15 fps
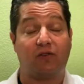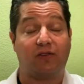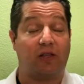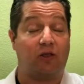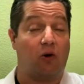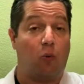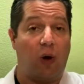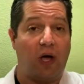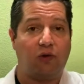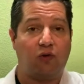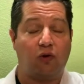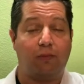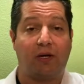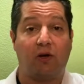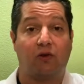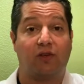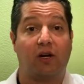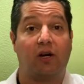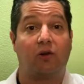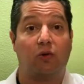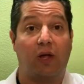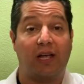because they don't want to, because they
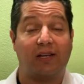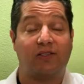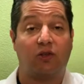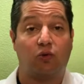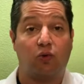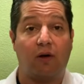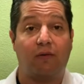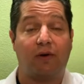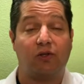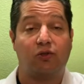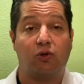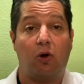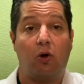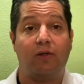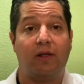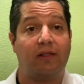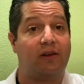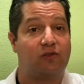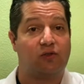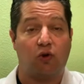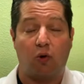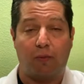are less than 12 years old and
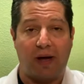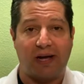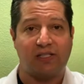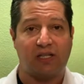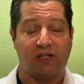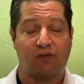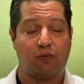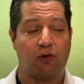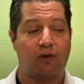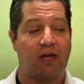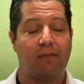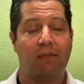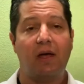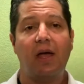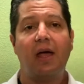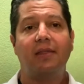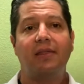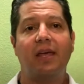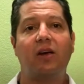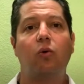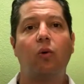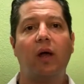there's no vaccines for them.
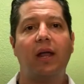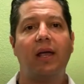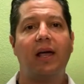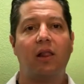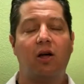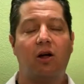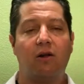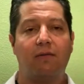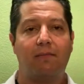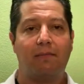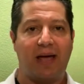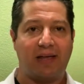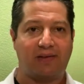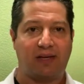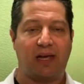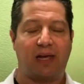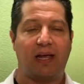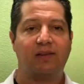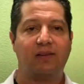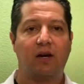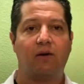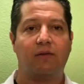Then creating a lot of masking
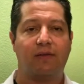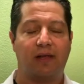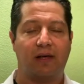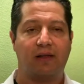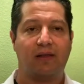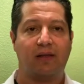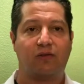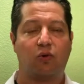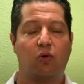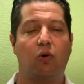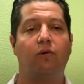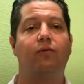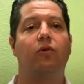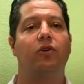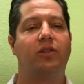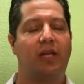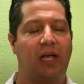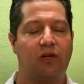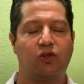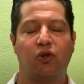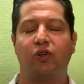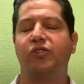inside of the school for
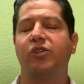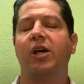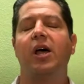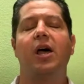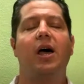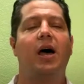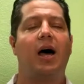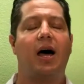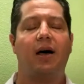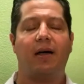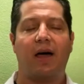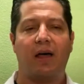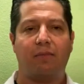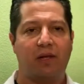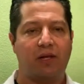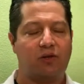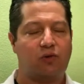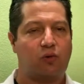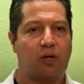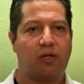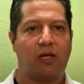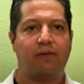teachers,
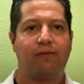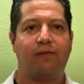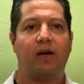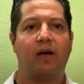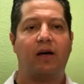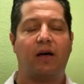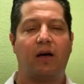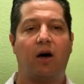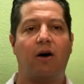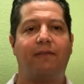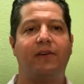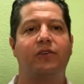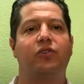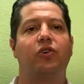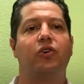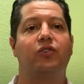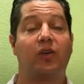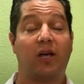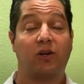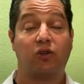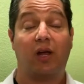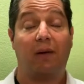administrative
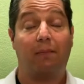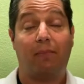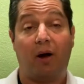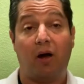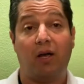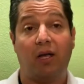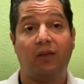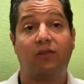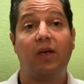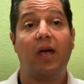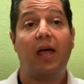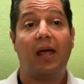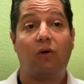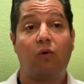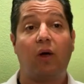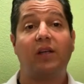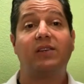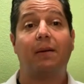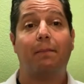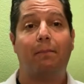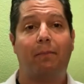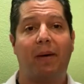officers, actually, and parents creates
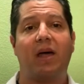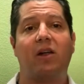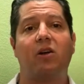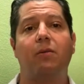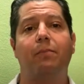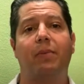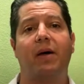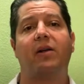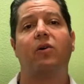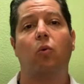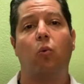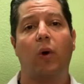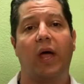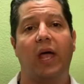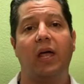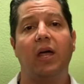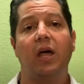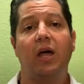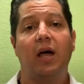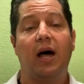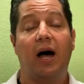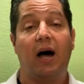a better way
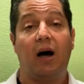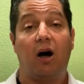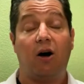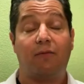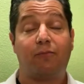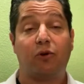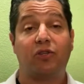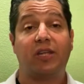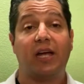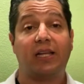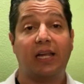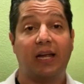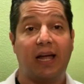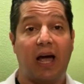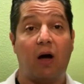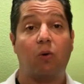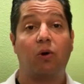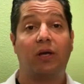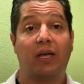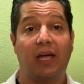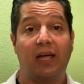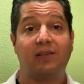of protecting
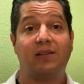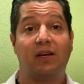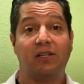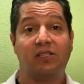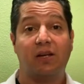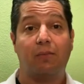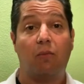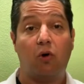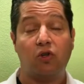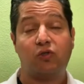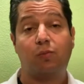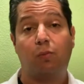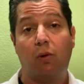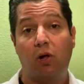our kids. That is the most